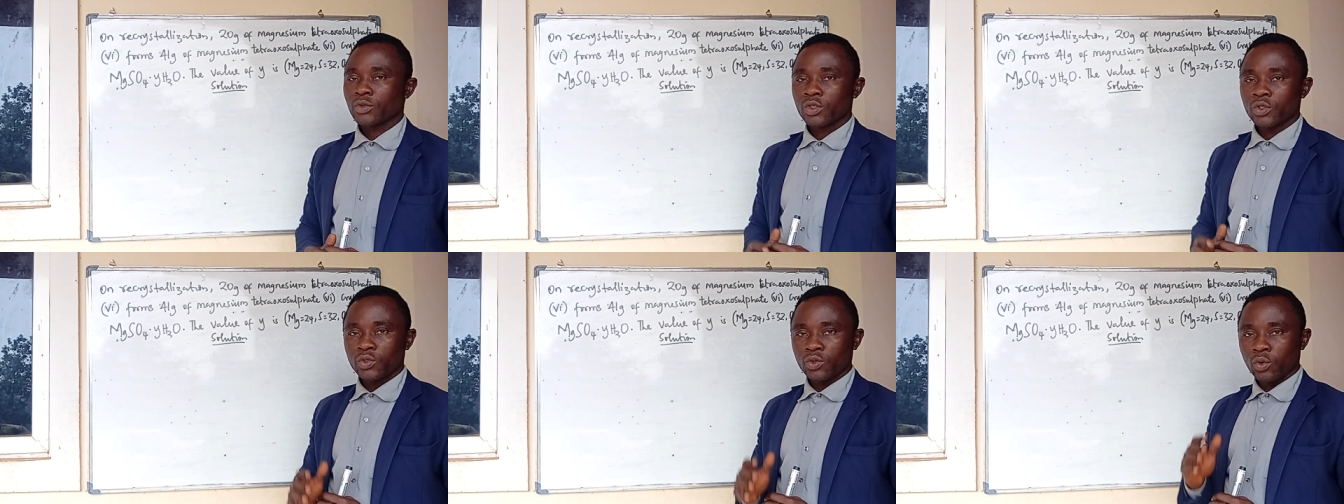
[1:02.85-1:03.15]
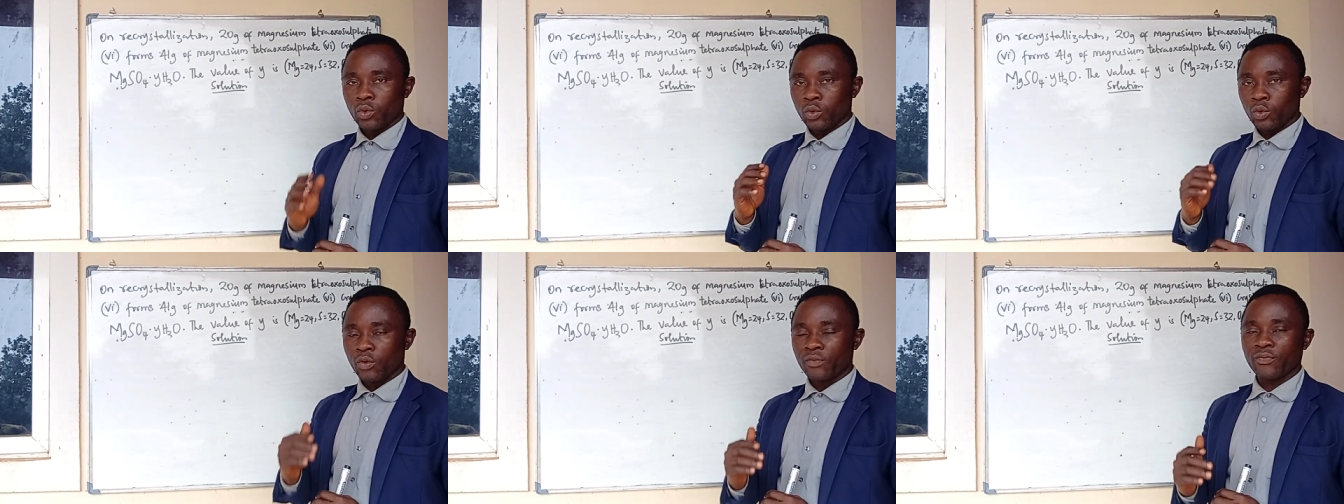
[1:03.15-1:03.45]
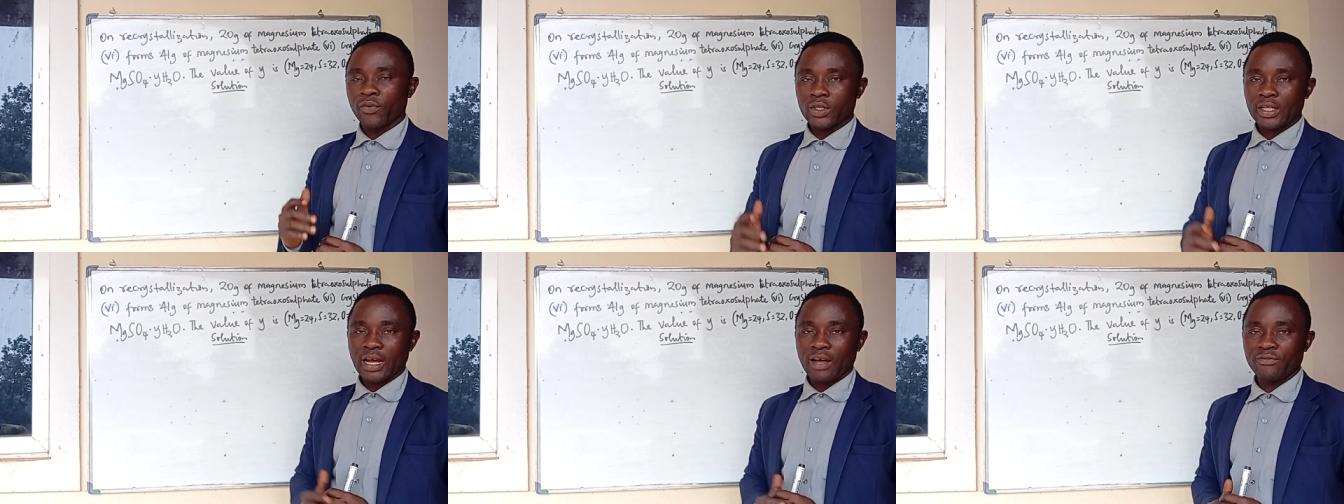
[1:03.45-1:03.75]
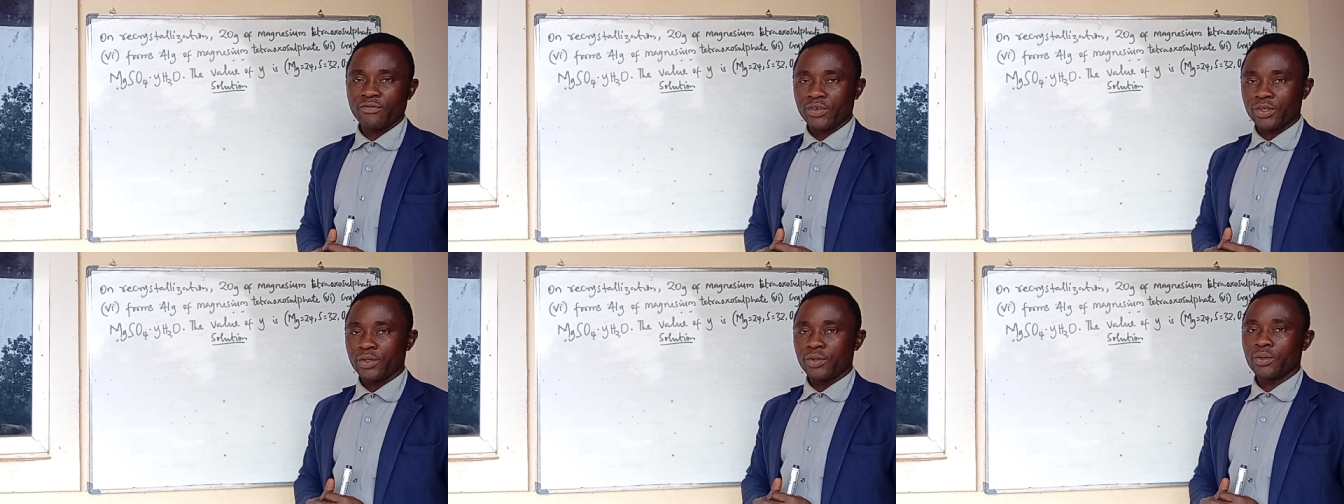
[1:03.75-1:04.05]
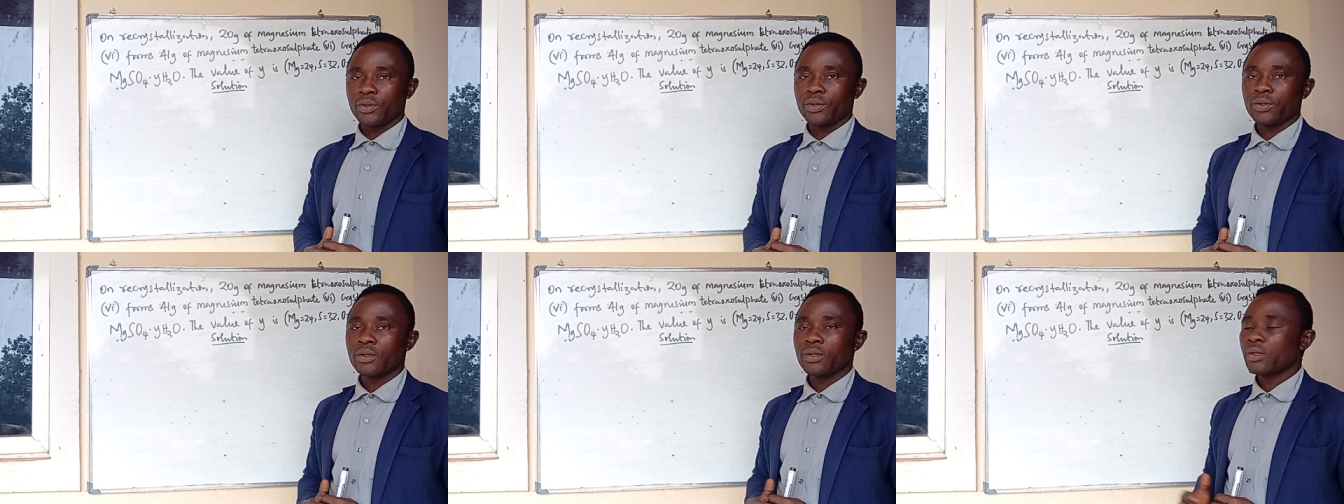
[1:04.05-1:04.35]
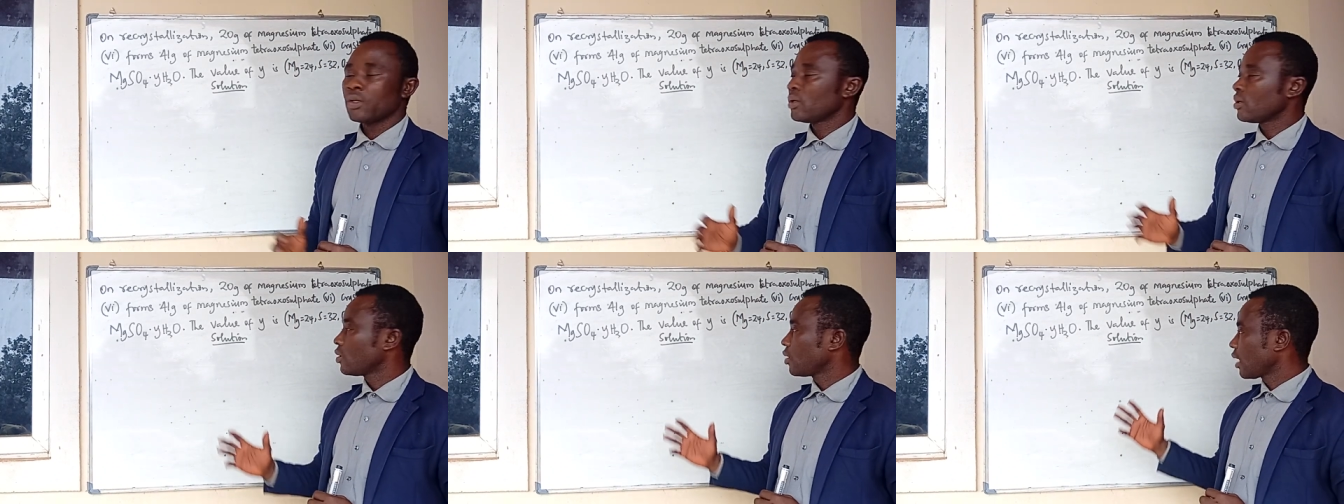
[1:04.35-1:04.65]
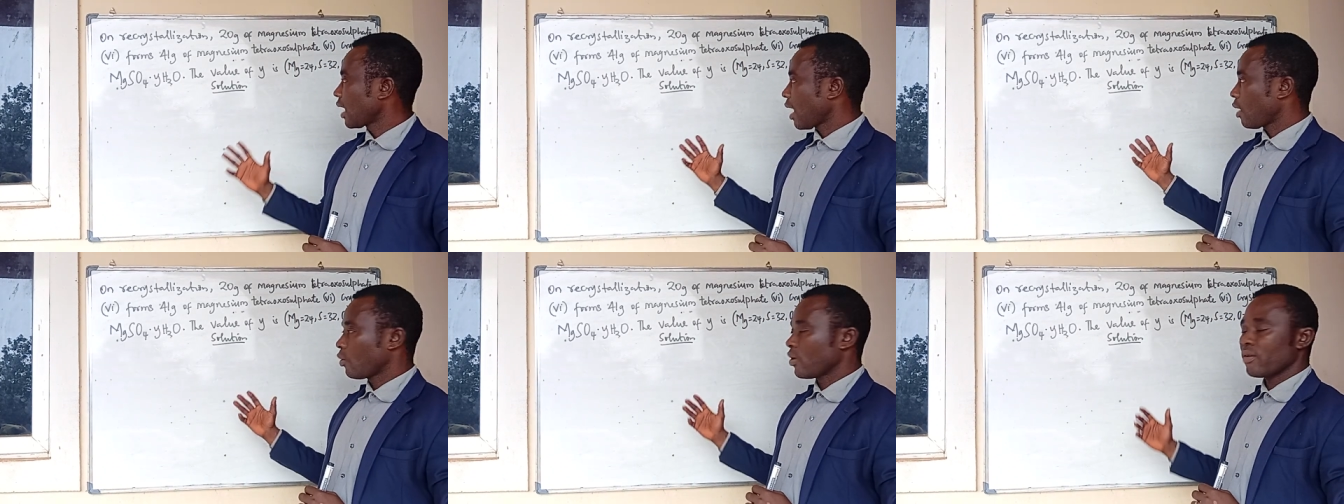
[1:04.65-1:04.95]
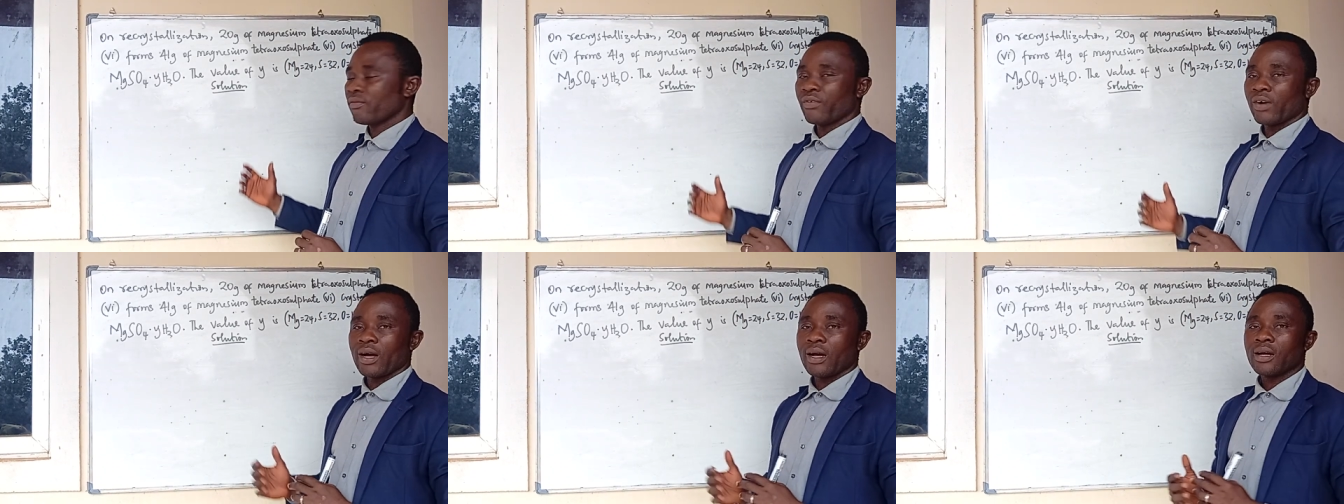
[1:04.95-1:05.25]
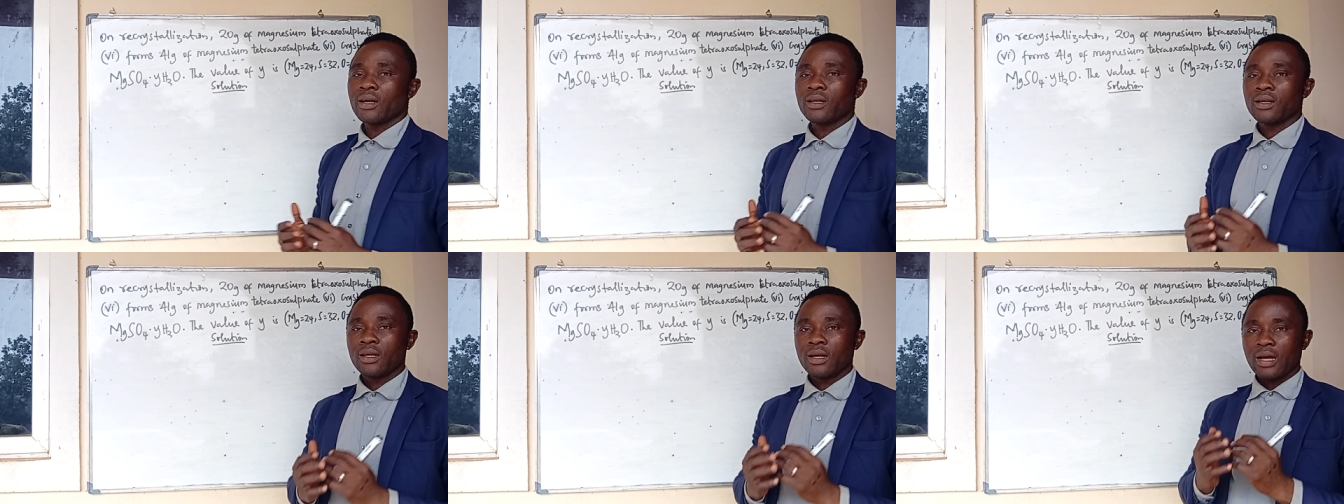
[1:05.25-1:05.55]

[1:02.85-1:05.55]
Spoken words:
So look for that video. However,